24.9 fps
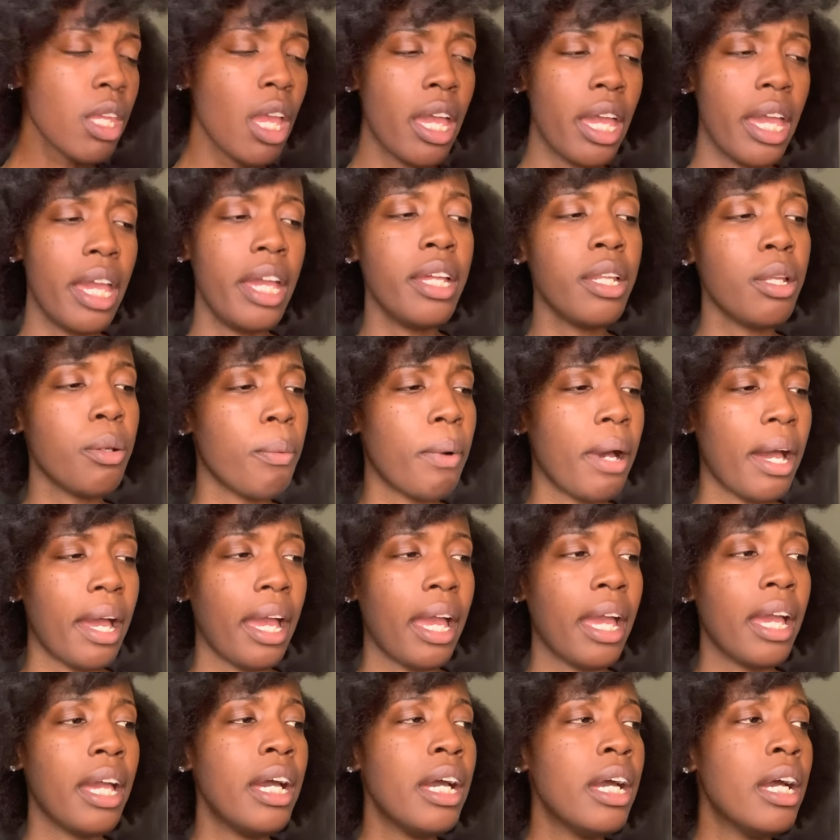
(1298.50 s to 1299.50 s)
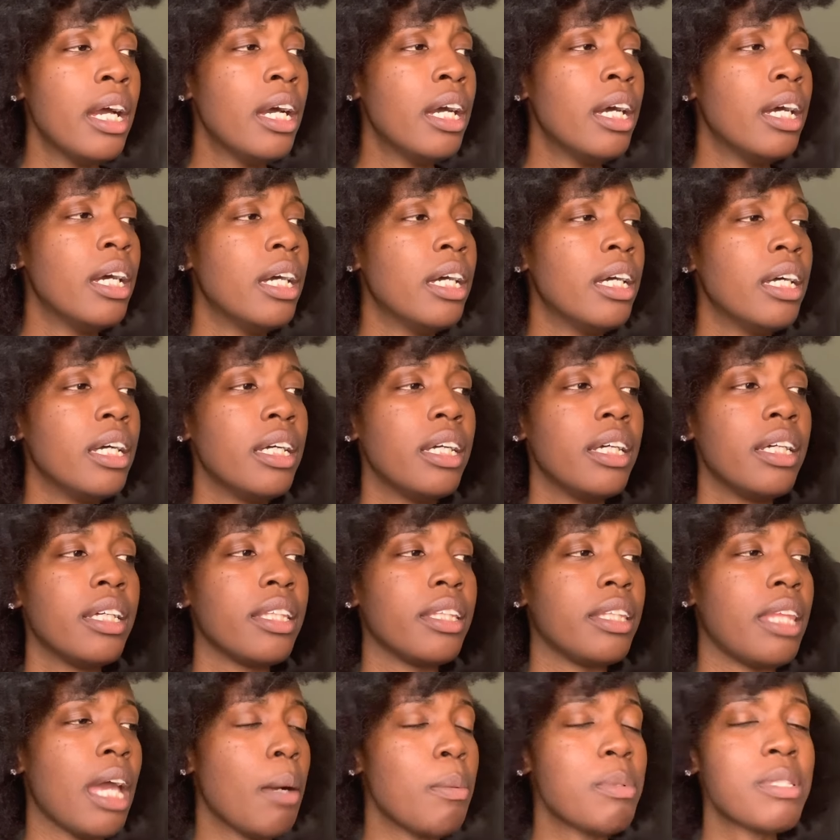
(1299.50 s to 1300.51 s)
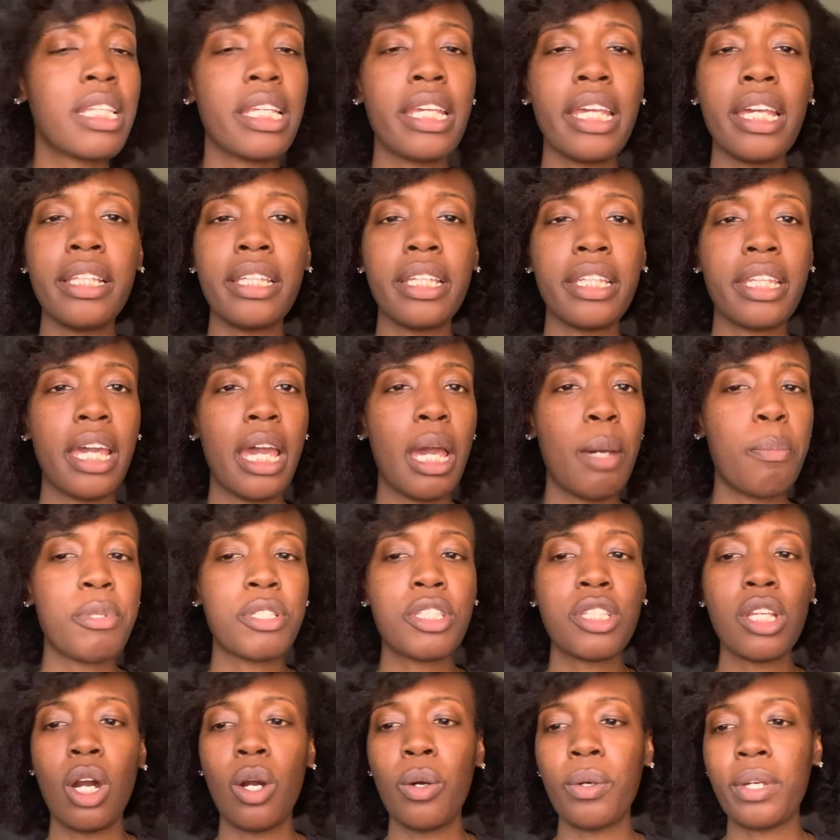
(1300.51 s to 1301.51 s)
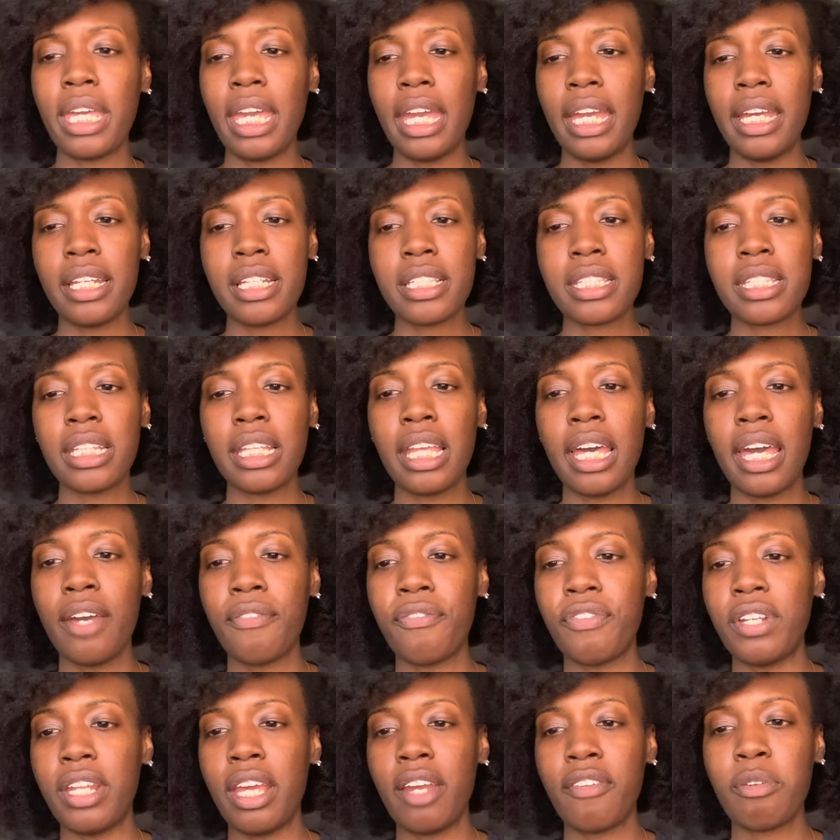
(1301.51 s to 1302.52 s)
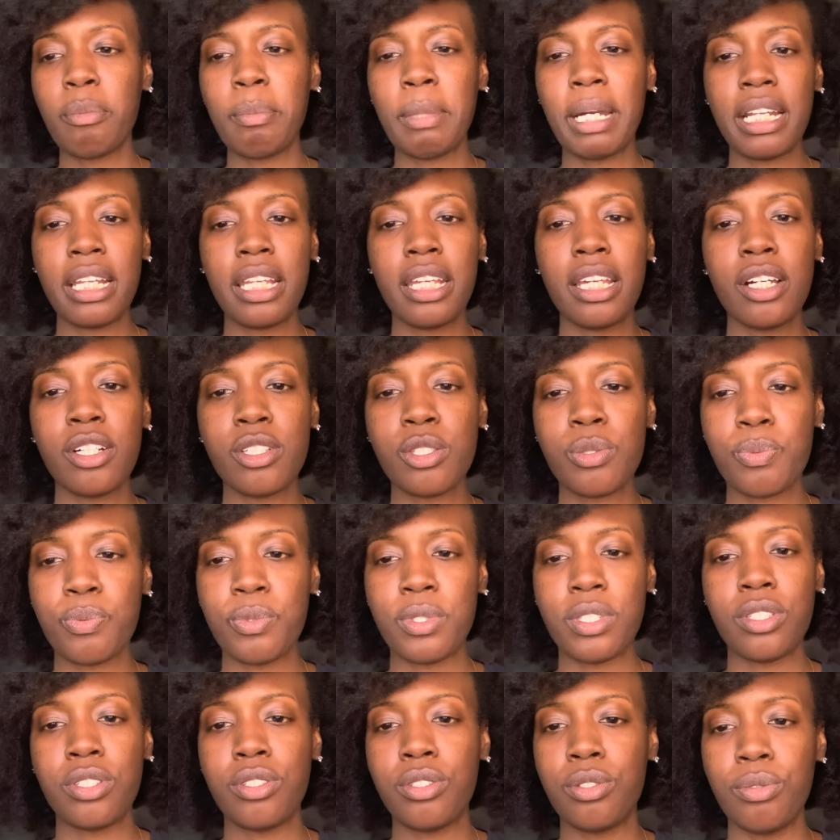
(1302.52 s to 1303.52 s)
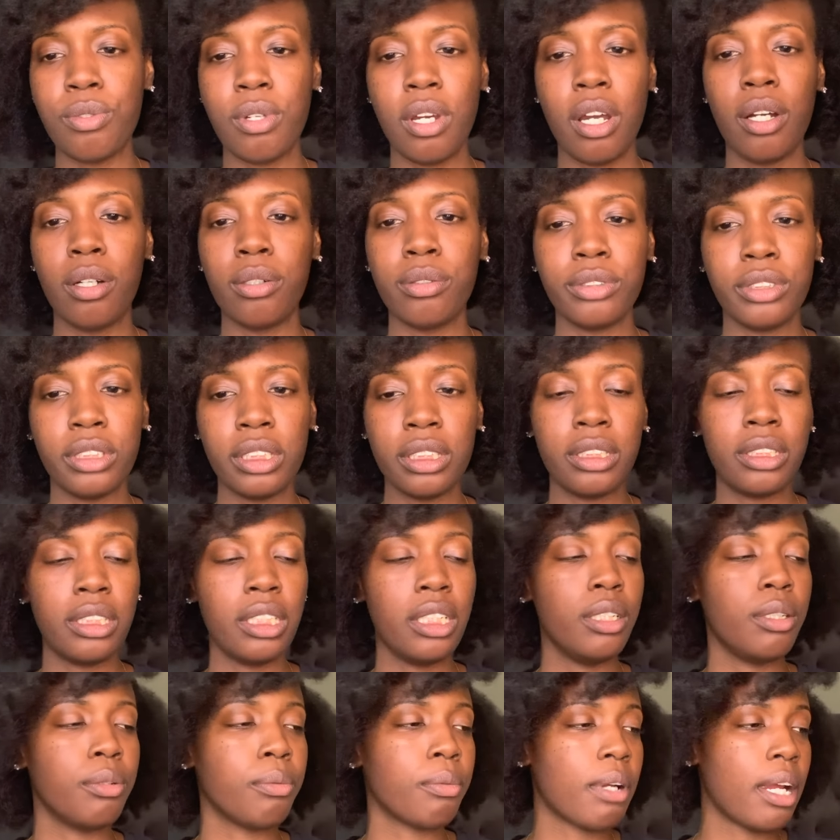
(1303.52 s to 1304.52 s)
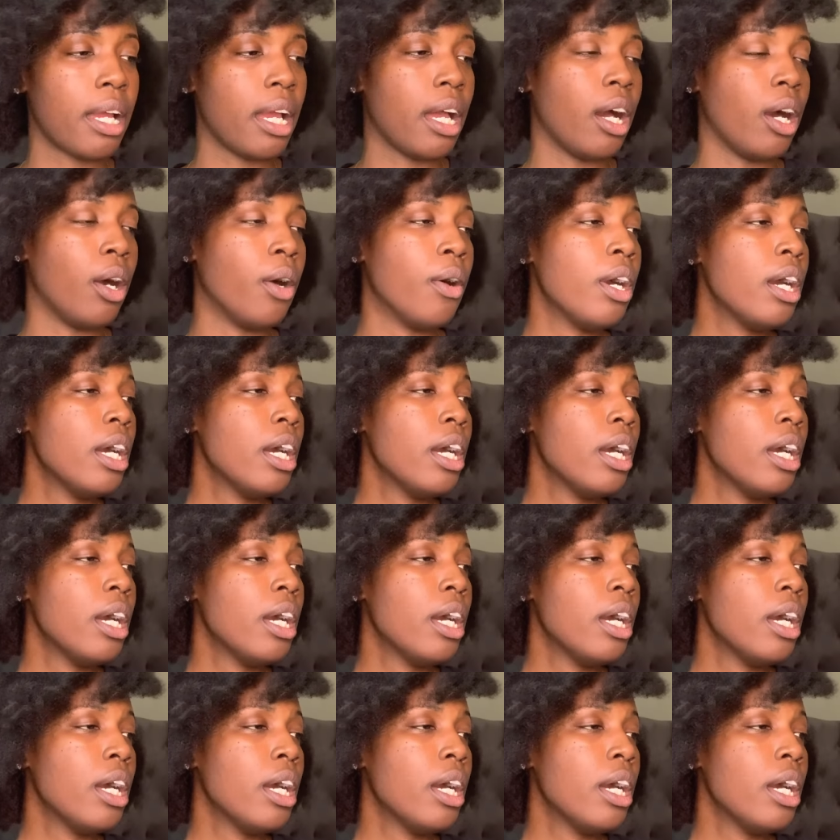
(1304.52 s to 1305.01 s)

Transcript: Anyway, that was the end of the episode. Candace left and everybody else was, you know, just sitting around.